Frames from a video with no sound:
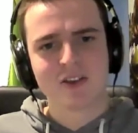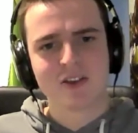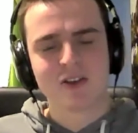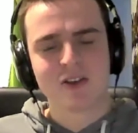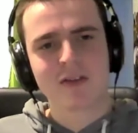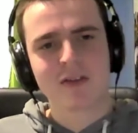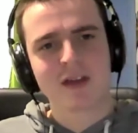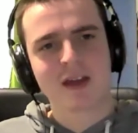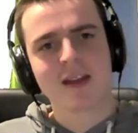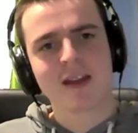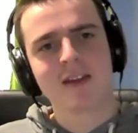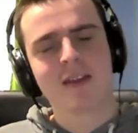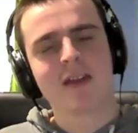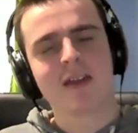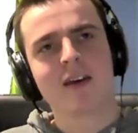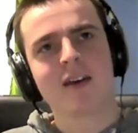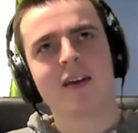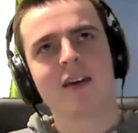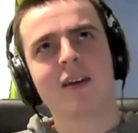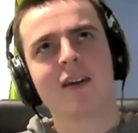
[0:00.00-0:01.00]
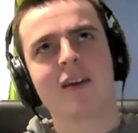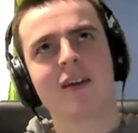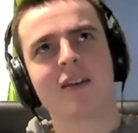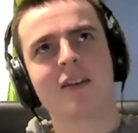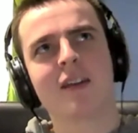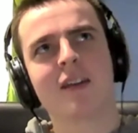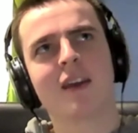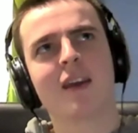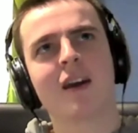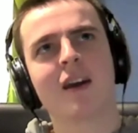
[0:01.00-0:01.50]
Do you think that
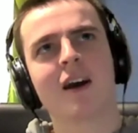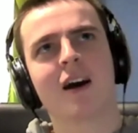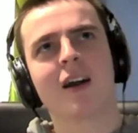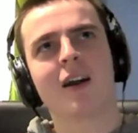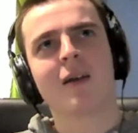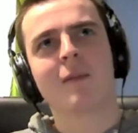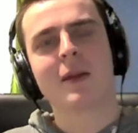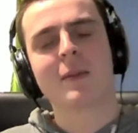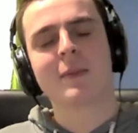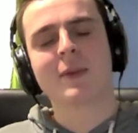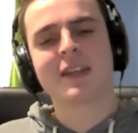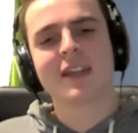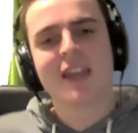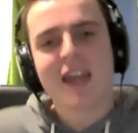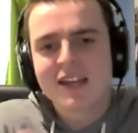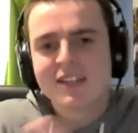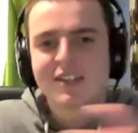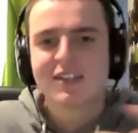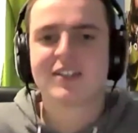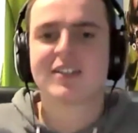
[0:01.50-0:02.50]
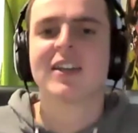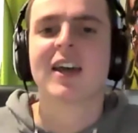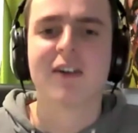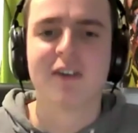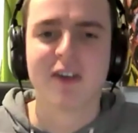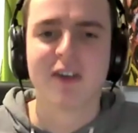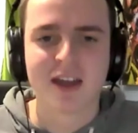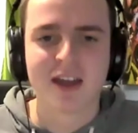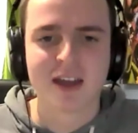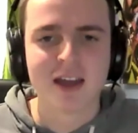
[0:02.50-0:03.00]
they are maybe
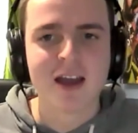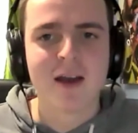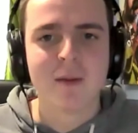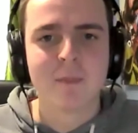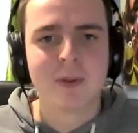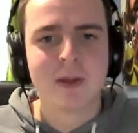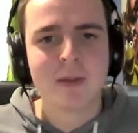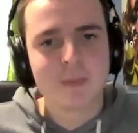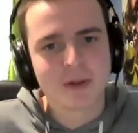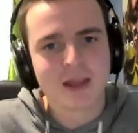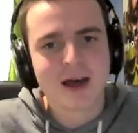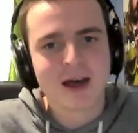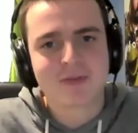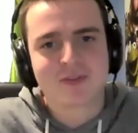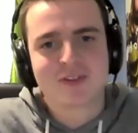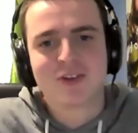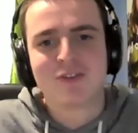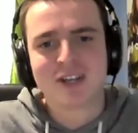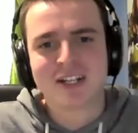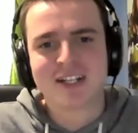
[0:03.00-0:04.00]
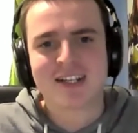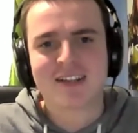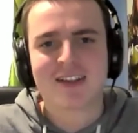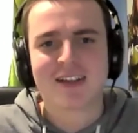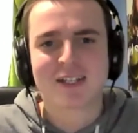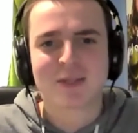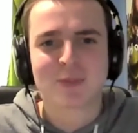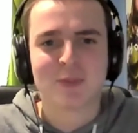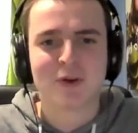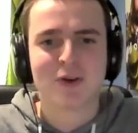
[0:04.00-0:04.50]
necessary? People after reading
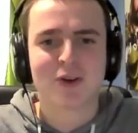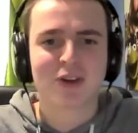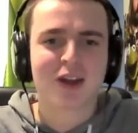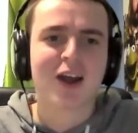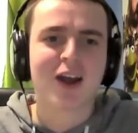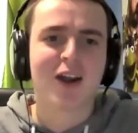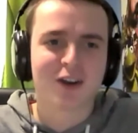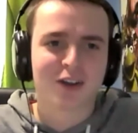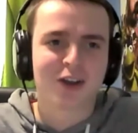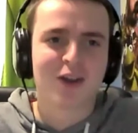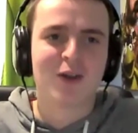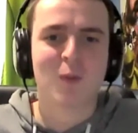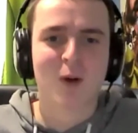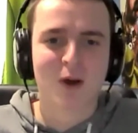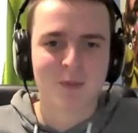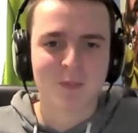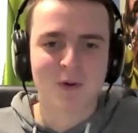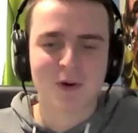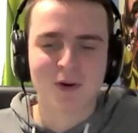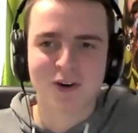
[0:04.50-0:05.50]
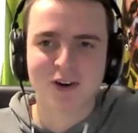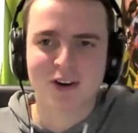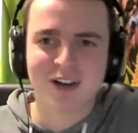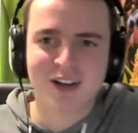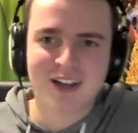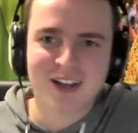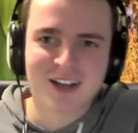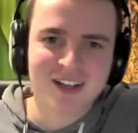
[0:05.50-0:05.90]
this book are going to want more?